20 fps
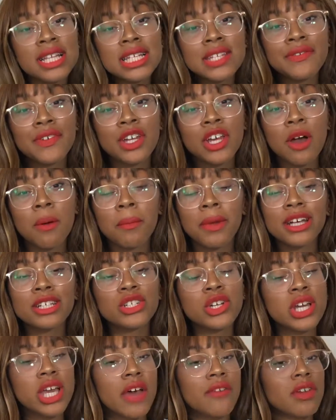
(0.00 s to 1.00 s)
this video, make
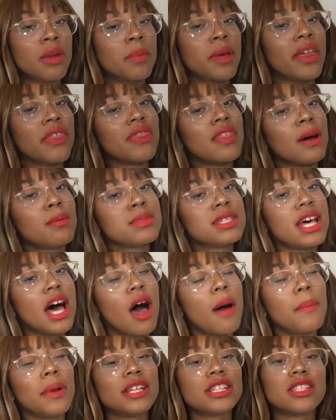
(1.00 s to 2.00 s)
sure you give it a big thumbs
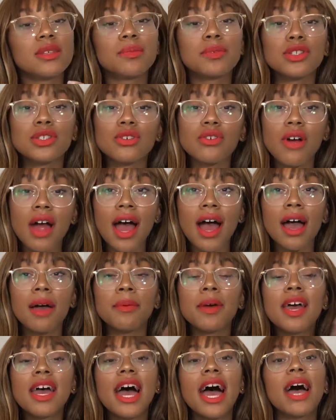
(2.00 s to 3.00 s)
up and subscribe
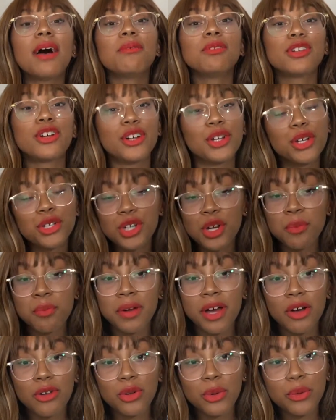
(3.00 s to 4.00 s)
and turn on your
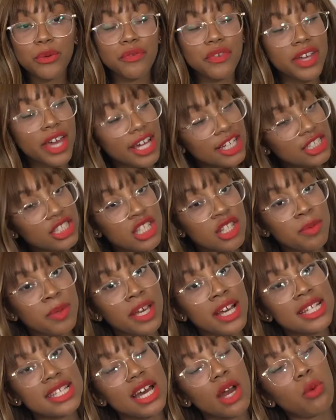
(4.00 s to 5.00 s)
bell notifications,
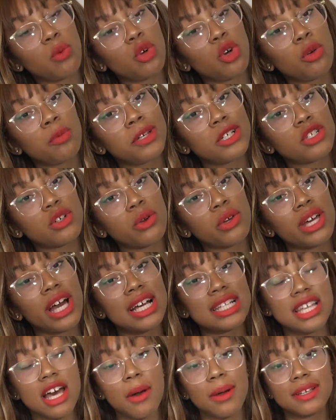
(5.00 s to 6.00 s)
because I will be showing you
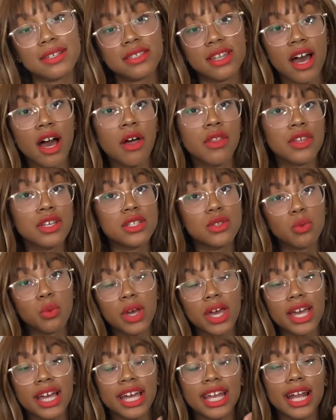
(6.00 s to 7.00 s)
guys how I style this
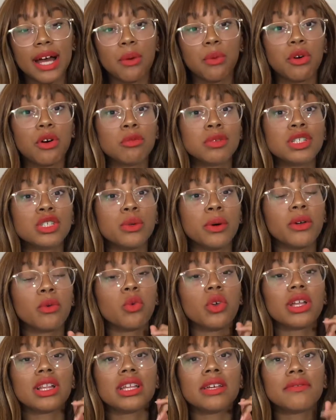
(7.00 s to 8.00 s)
wig, and I will be doing
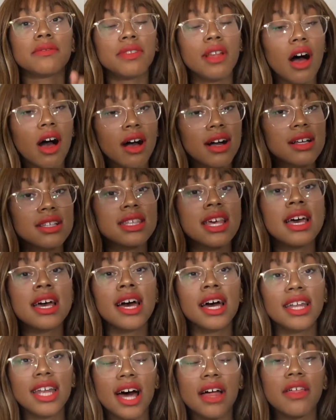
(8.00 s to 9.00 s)
weekly vlogs
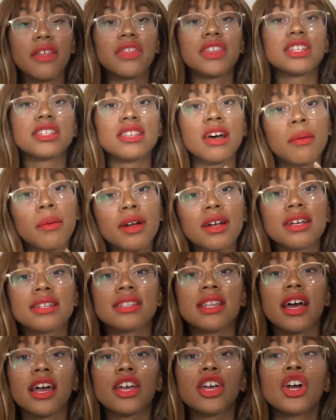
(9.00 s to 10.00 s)
now that the summer
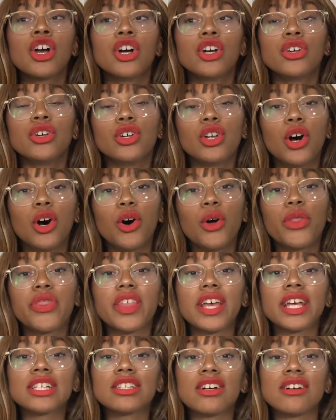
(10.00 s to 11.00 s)
is like, you know,
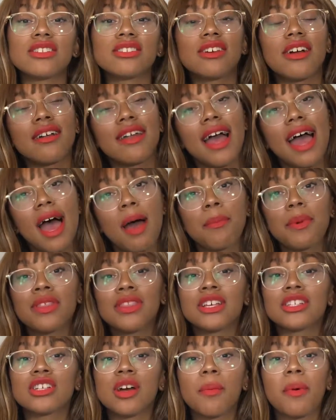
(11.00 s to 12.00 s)
things are starting to happen,
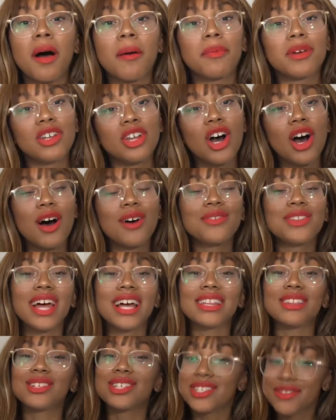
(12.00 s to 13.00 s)
things are popping off
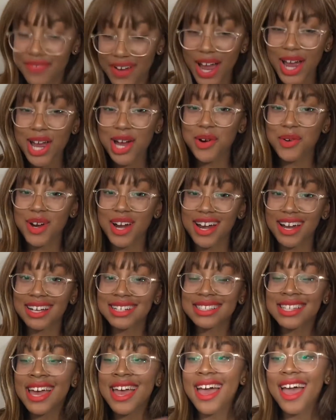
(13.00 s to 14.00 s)
like those
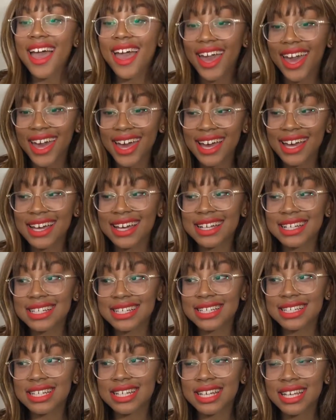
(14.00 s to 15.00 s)
fireworks,
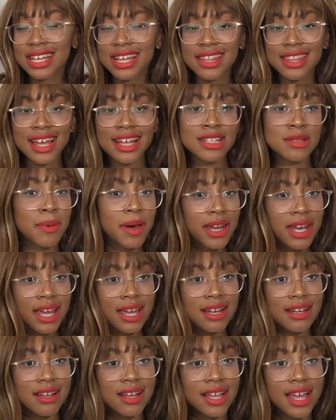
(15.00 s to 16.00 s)
and that's about
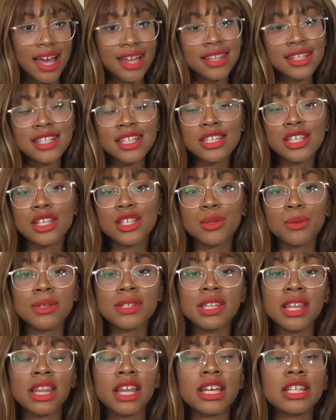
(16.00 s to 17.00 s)
it. Again, this is the
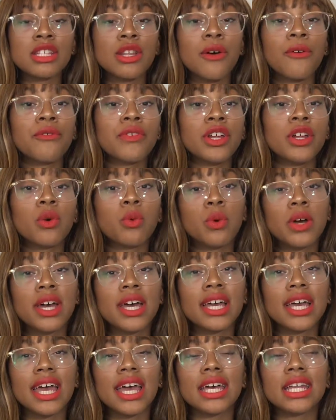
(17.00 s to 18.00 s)
Swiss Lace Lovita
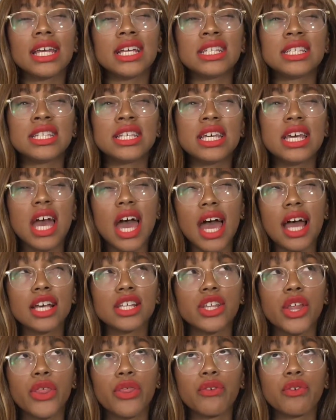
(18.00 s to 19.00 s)
wig in
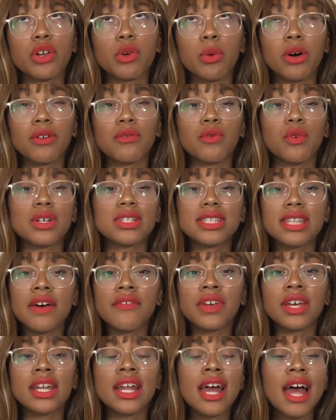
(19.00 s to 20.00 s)

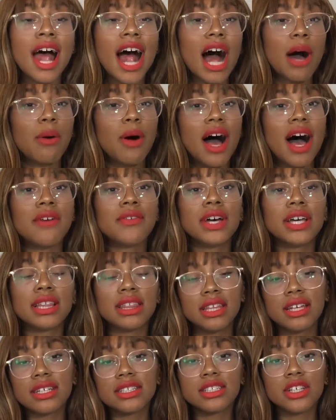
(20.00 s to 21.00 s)
dx3147. I will have a
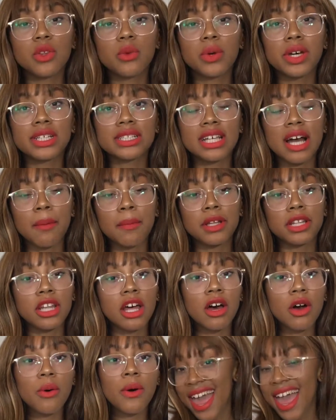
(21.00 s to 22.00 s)
link to the wig down
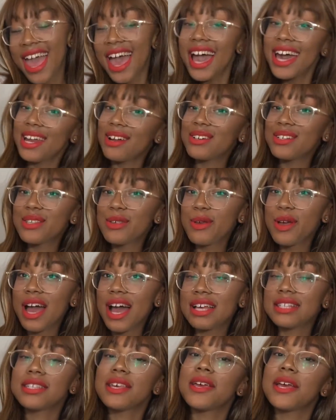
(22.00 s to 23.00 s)
below, and I will see you
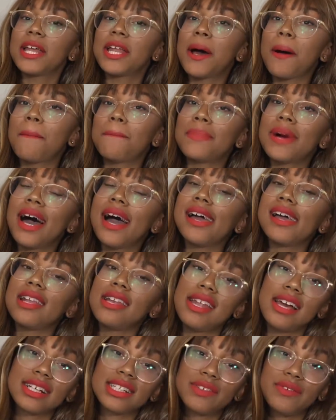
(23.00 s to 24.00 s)
guys in my
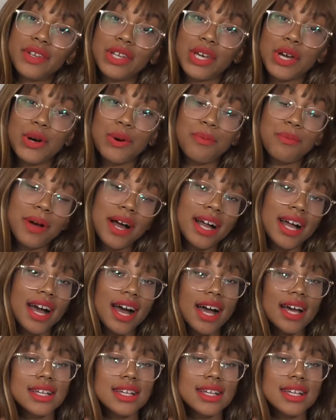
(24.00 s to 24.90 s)
next video. Bye guys.